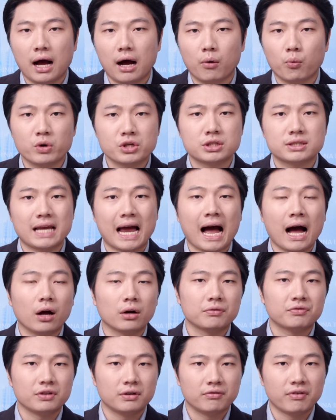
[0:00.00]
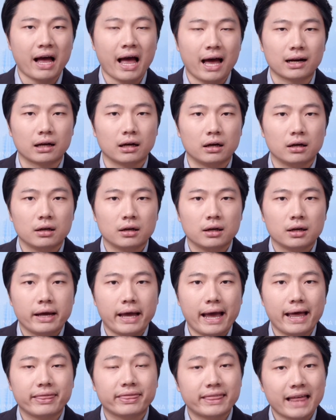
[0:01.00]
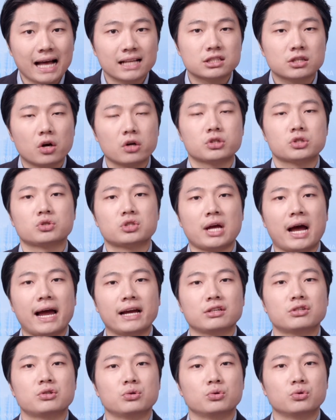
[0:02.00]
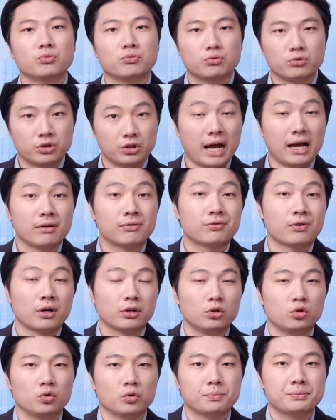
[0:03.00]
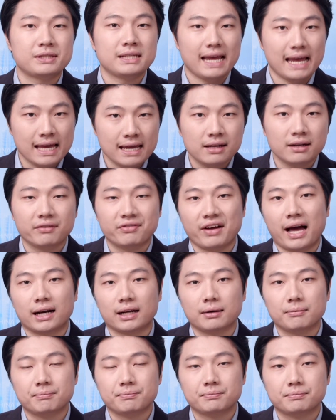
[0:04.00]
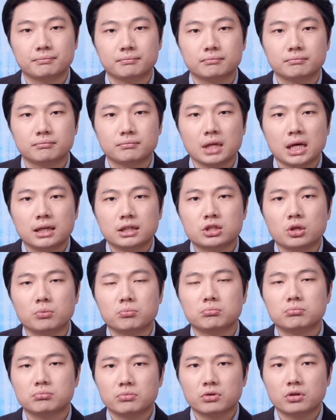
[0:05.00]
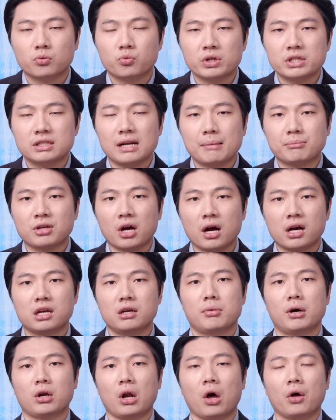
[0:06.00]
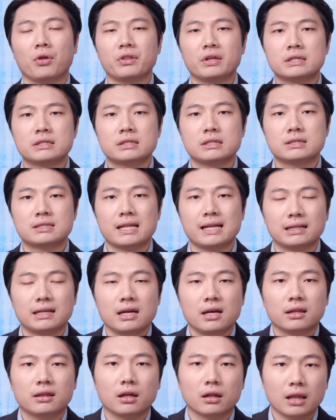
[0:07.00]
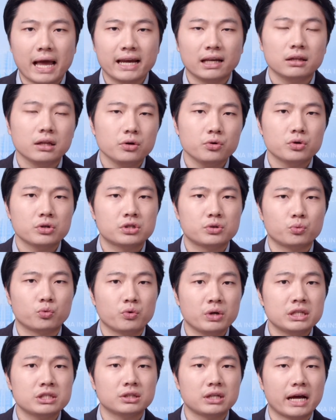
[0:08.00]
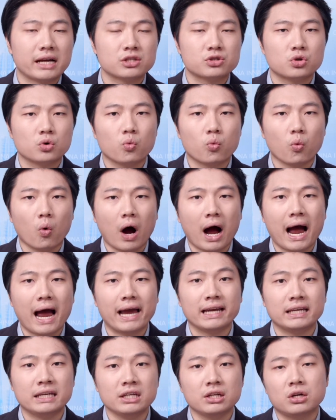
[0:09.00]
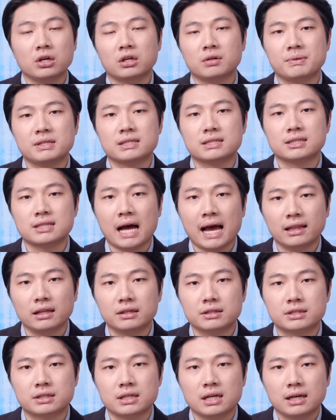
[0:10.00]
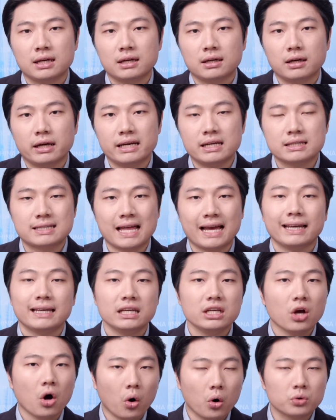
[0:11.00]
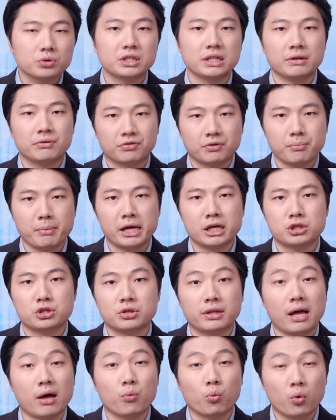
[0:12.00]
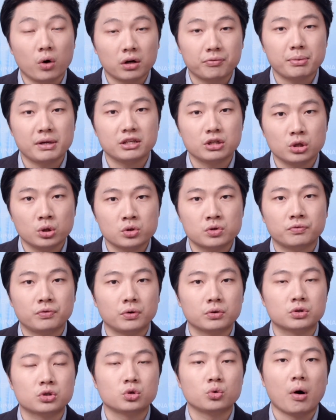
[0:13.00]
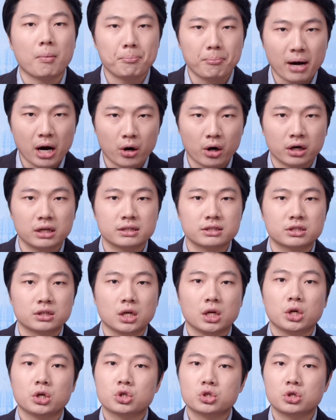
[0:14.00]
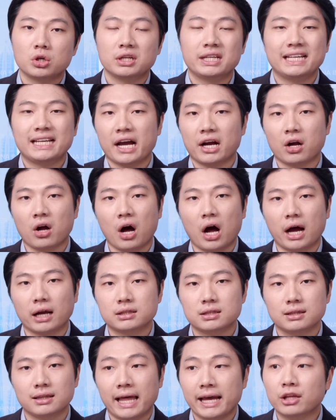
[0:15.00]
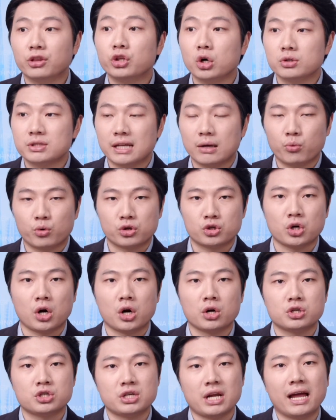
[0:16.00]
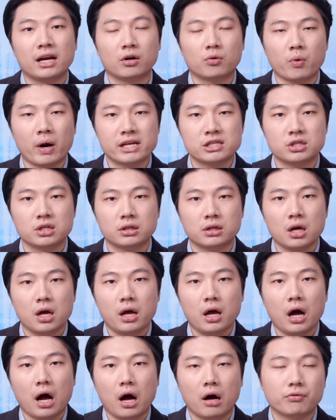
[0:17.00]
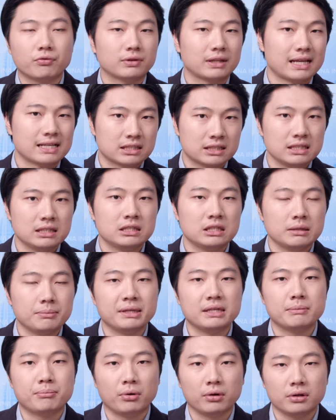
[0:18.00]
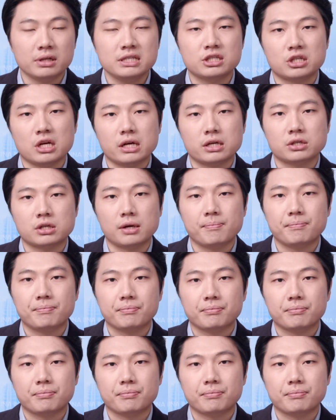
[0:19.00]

which is out of Nevada. And that's also tied to United Front groups in Nevada. So the reason I'm talking about all this is that the likely reason as to why he could have been silenced is that he holds information that would have been useful to Americans should he get caught, like those that were charged and arrested for that CCP police station.